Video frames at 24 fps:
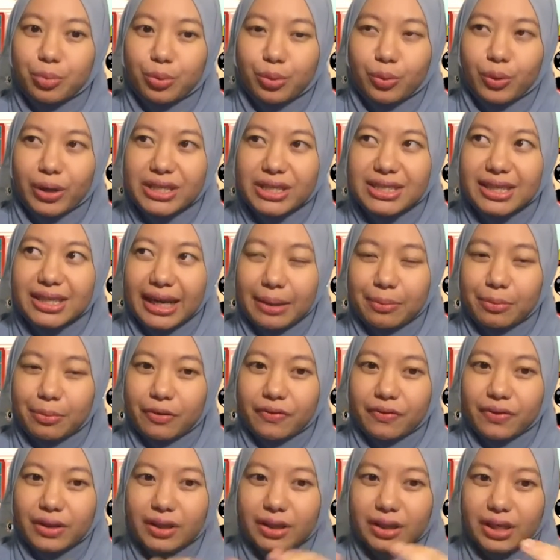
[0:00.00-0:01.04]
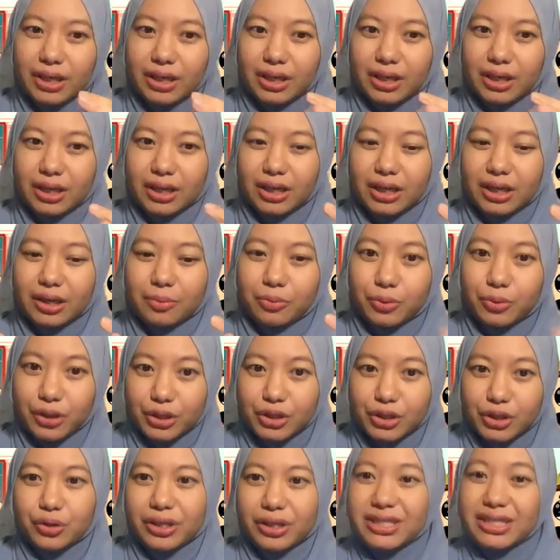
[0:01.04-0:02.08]
what's the name of the uh,
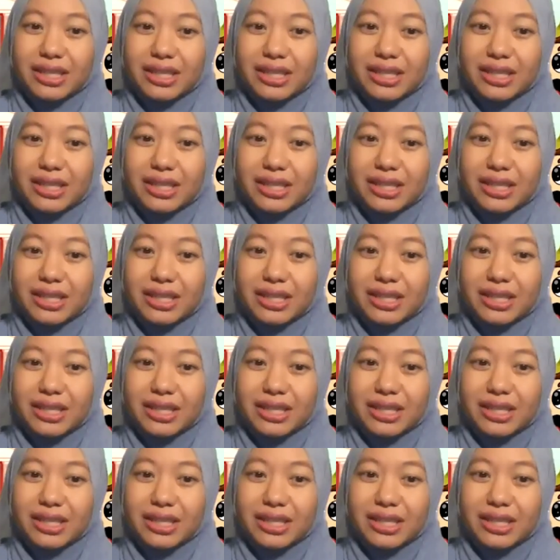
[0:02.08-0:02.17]
insurance.